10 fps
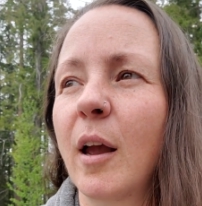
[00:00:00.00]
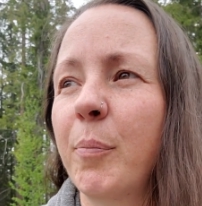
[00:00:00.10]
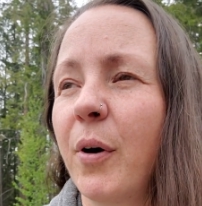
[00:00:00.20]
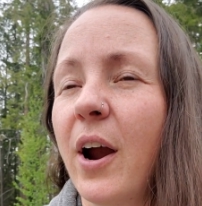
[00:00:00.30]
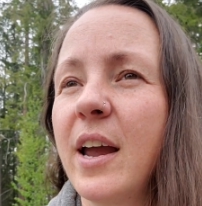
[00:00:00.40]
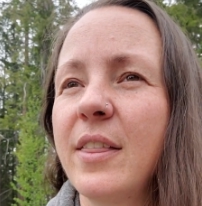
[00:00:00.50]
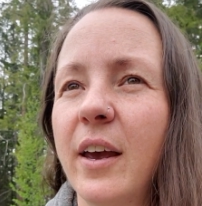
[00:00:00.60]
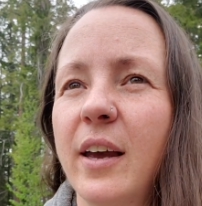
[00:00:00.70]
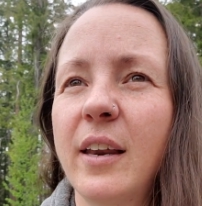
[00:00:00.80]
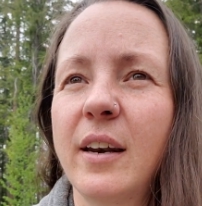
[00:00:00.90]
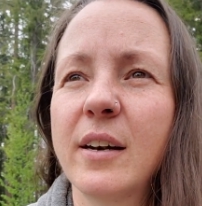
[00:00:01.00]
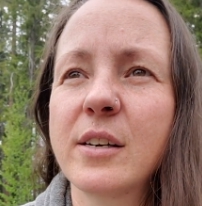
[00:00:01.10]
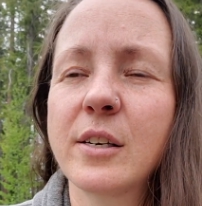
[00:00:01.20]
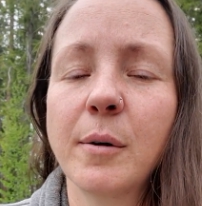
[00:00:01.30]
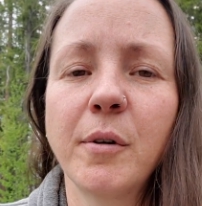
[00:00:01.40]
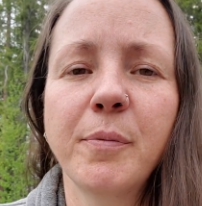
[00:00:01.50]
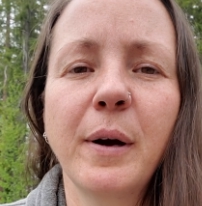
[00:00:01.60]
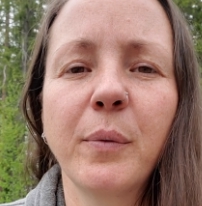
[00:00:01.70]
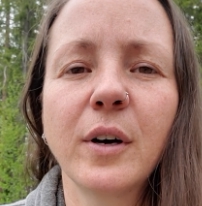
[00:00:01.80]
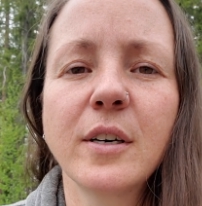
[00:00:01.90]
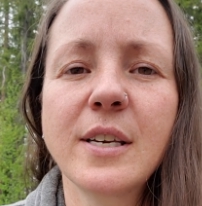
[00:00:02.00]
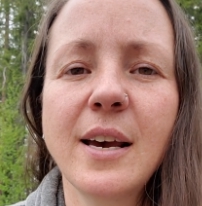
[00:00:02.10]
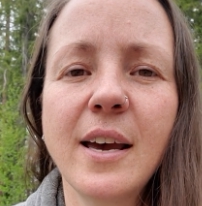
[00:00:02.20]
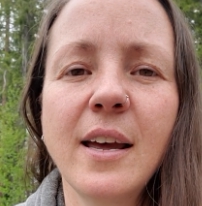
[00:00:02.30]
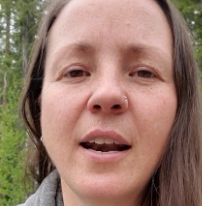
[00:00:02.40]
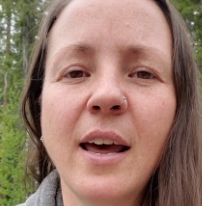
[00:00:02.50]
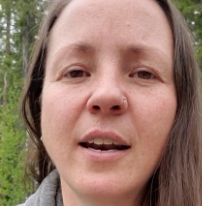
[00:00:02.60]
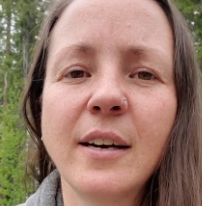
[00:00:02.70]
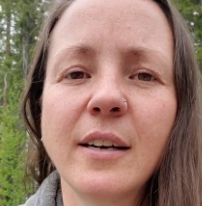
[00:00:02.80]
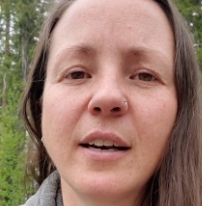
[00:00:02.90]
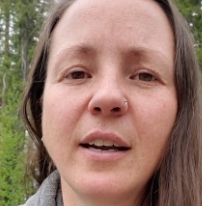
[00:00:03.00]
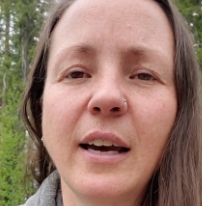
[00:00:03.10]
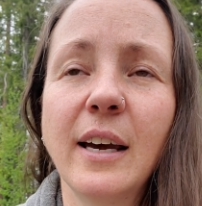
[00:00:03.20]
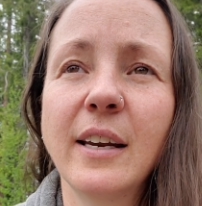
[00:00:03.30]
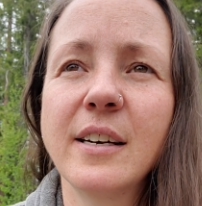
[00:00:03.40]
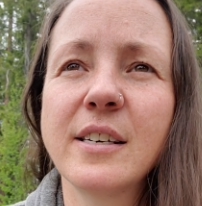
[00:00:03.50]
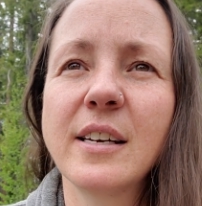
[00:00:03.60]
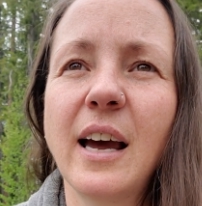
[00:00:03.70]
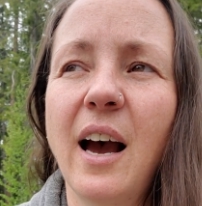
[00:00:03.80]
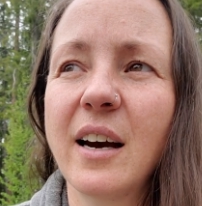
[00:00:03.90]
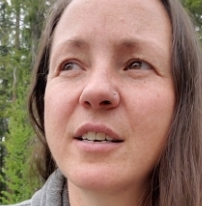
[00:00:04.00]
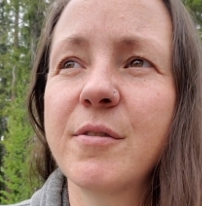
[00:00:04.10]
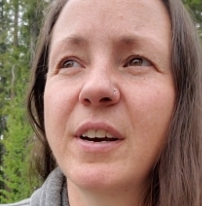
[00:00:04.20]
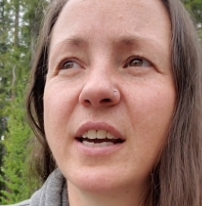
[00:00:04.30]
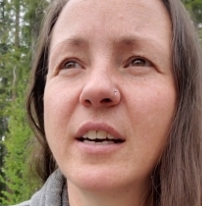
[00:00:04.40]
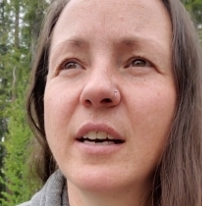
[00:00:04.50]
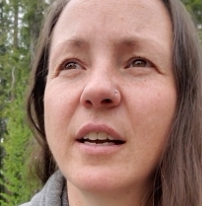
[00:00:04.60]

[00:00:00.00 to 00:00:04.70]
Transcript: I pray that some of my words hit and, and activate